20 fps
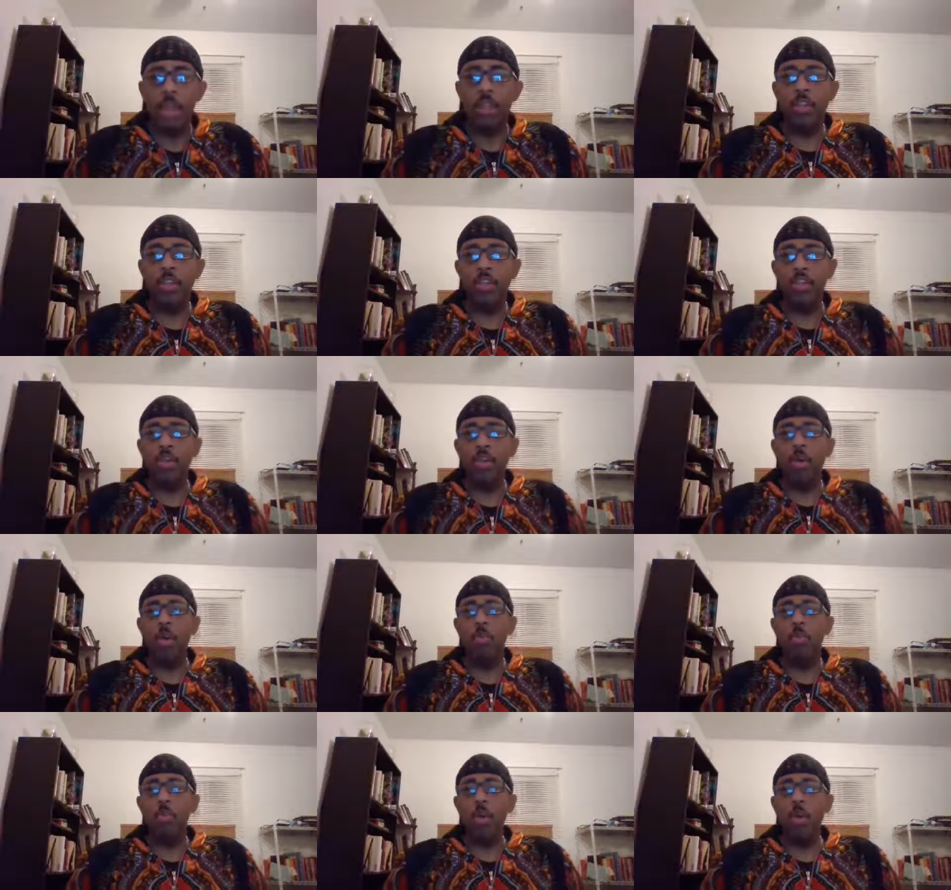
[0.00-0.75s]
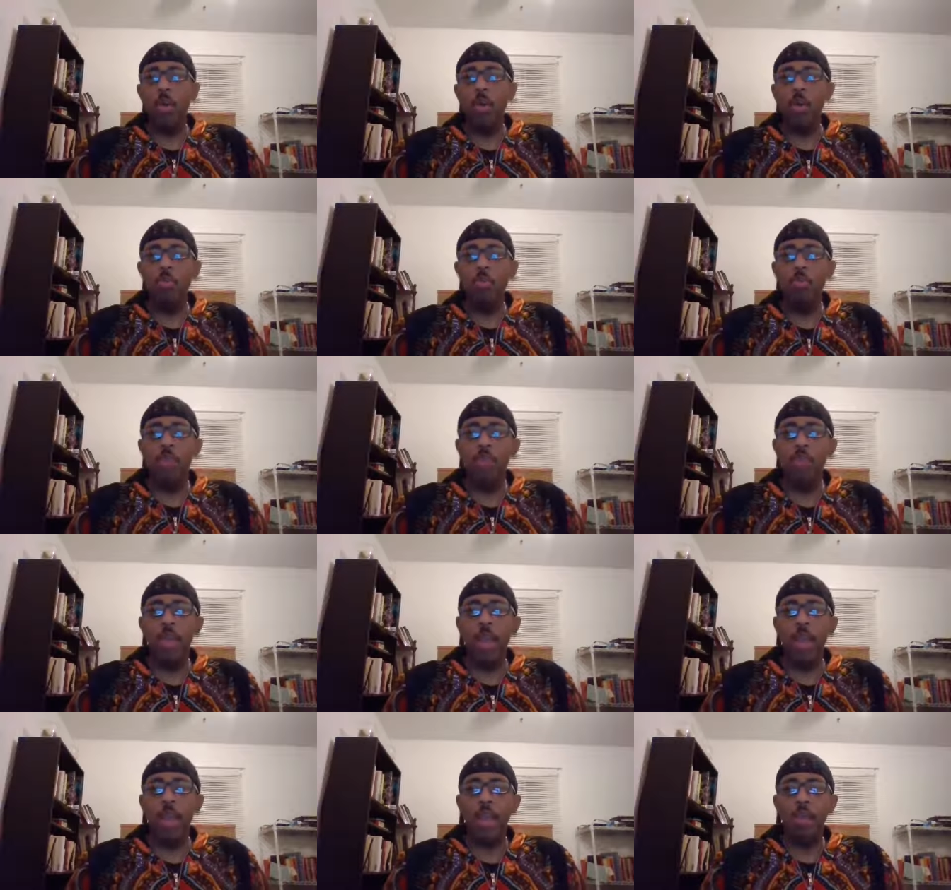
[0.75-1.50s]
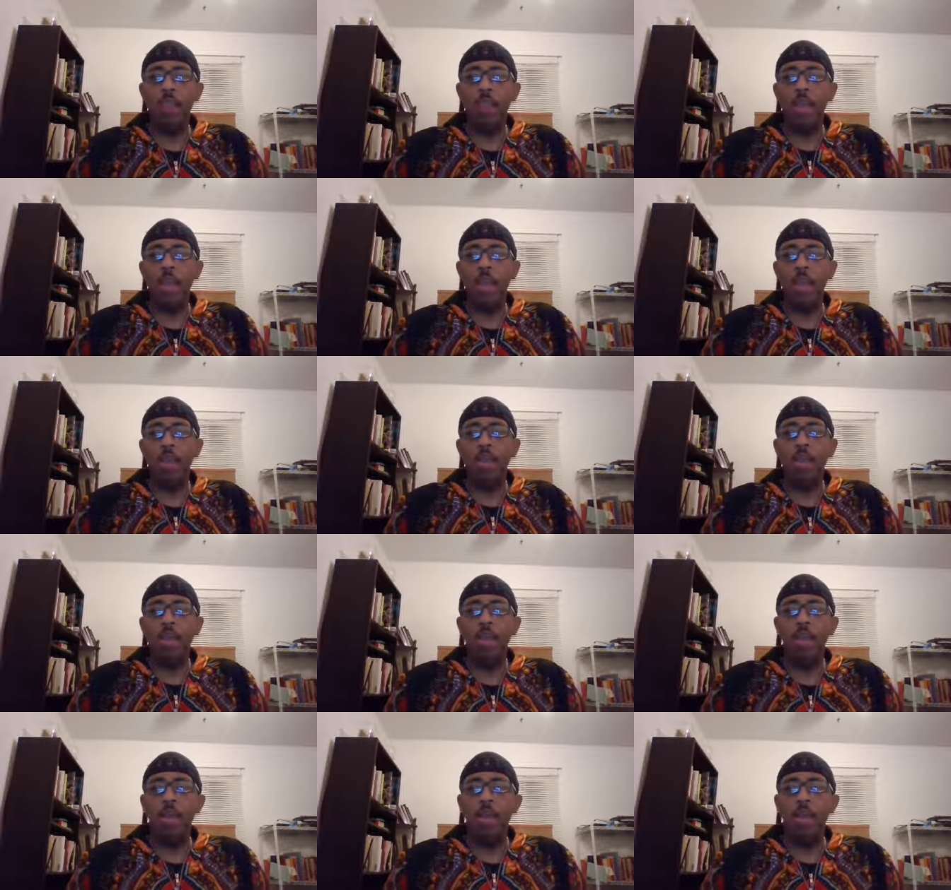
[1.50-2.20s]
and sought those who gave their